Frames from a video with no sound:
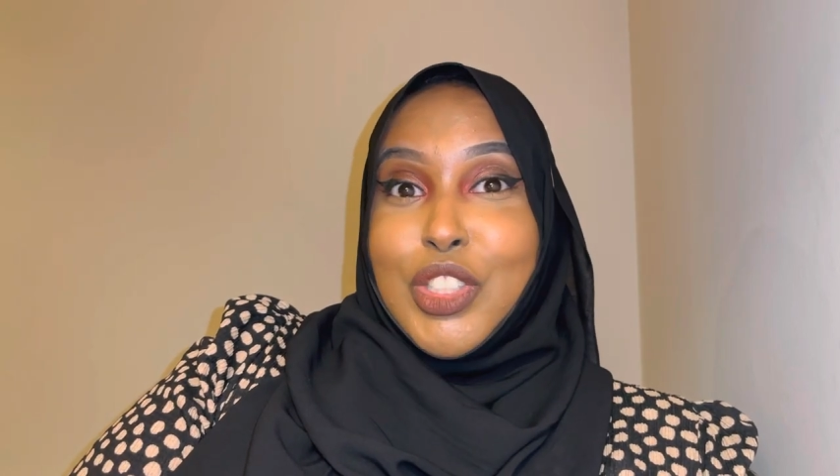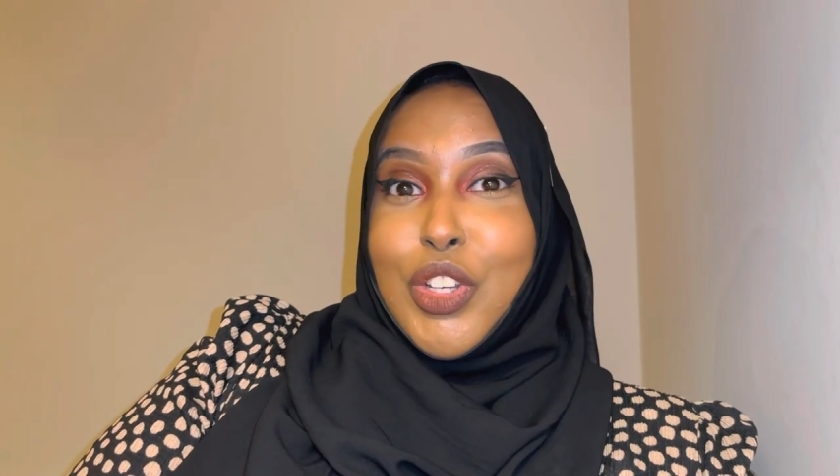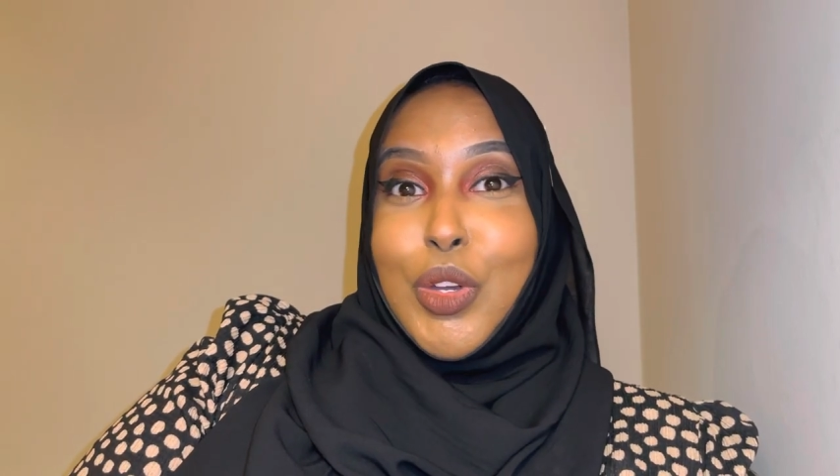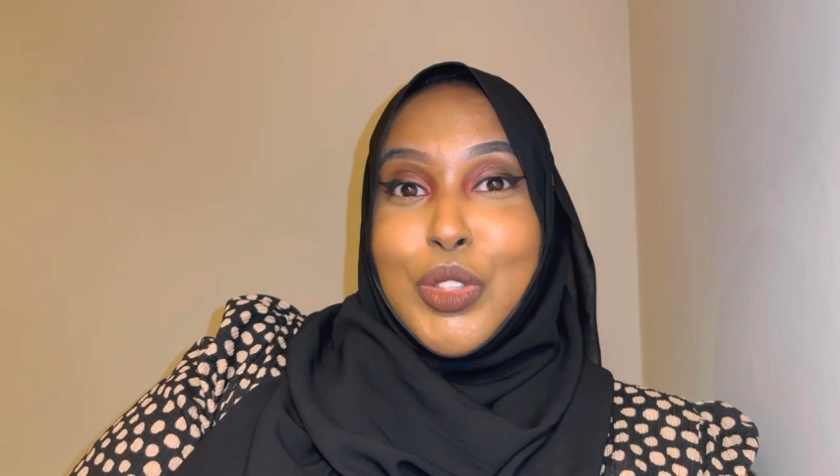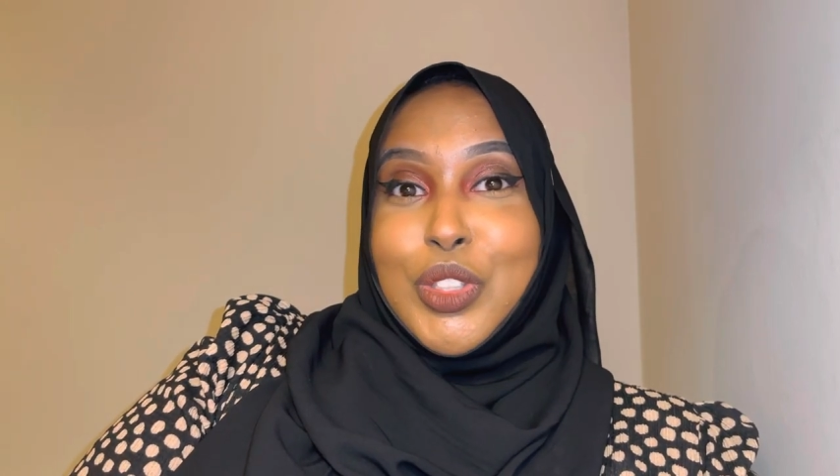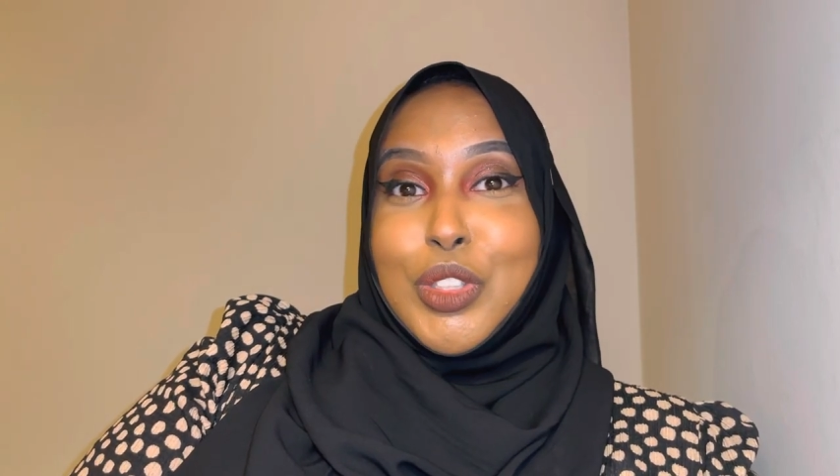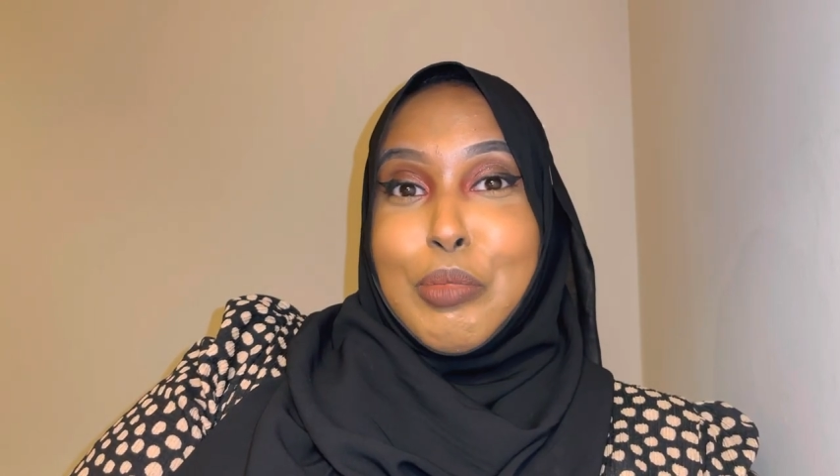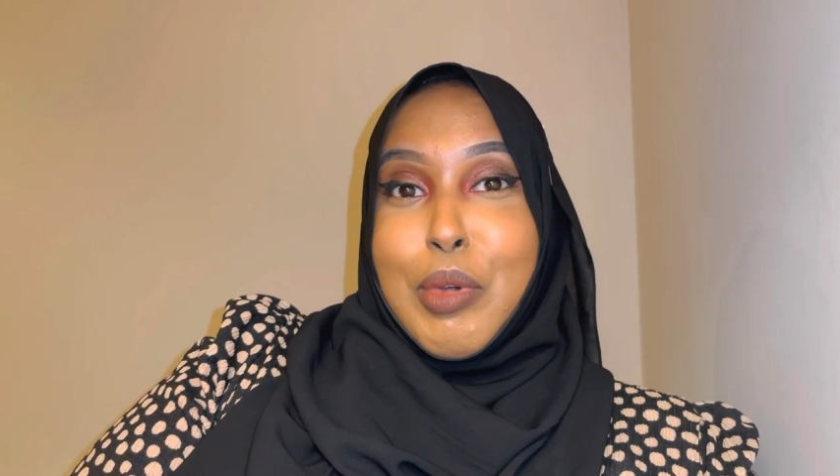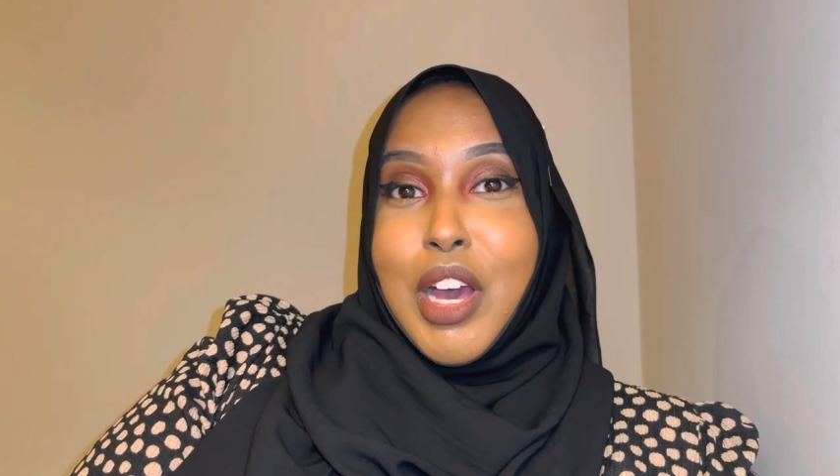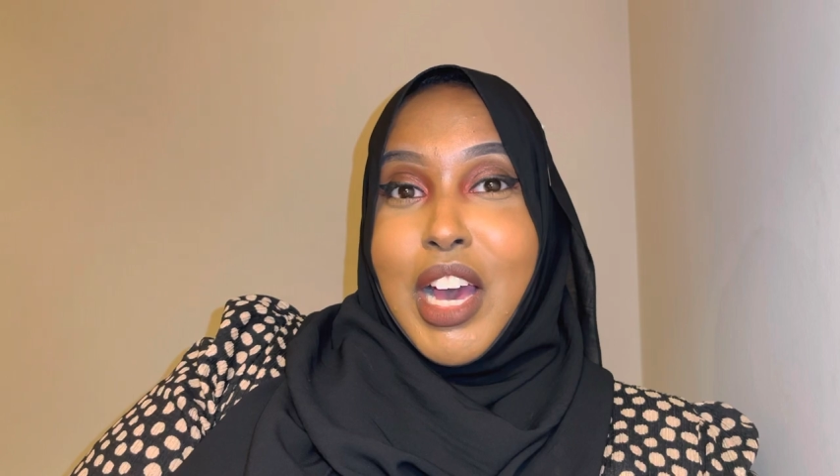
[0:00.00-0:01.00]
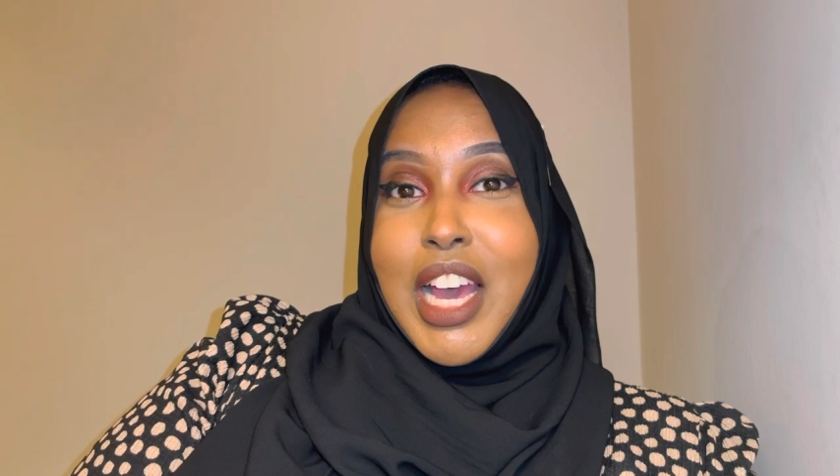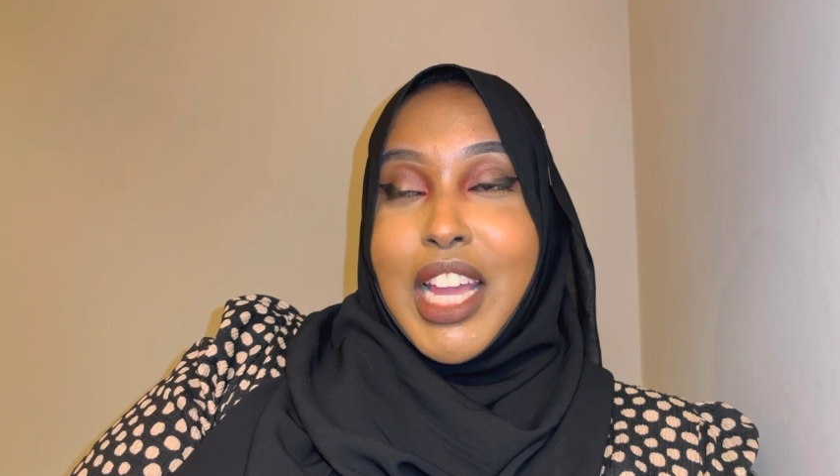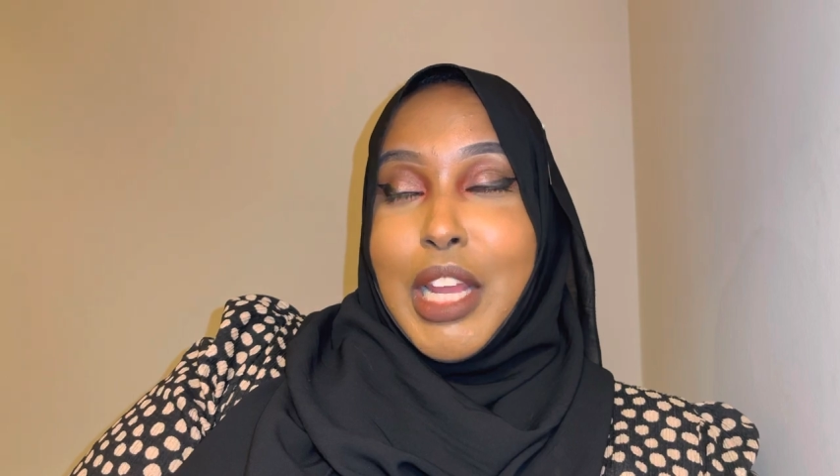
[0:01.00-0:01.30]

to go to Dubai.